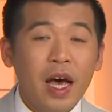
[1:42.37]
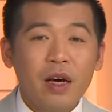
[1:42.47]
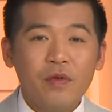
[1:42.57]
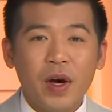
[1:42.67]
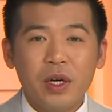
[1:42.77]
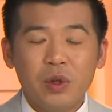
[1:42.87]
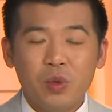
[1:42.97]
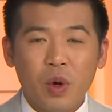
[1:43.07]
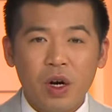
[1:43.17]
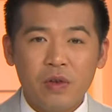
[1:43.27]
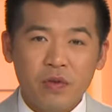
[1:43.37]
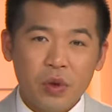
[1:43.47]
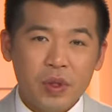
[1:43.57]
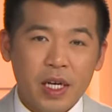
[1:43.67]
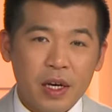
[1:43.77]
have filed
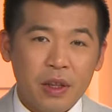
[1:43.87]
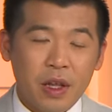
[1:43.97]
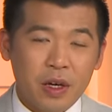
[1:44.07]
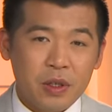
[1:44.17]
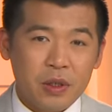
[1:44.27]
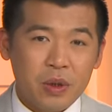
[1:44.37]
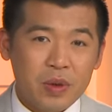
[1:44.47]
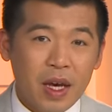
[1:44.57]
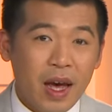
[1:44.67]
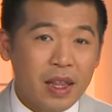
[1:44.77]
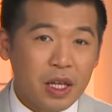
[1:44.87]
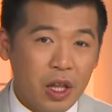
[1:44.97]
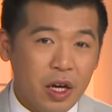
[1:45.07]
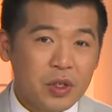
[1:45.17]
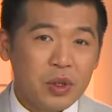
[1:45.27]
wrongful death lawsuits. The
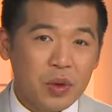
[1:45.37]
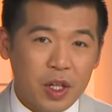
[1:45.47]
lawsuit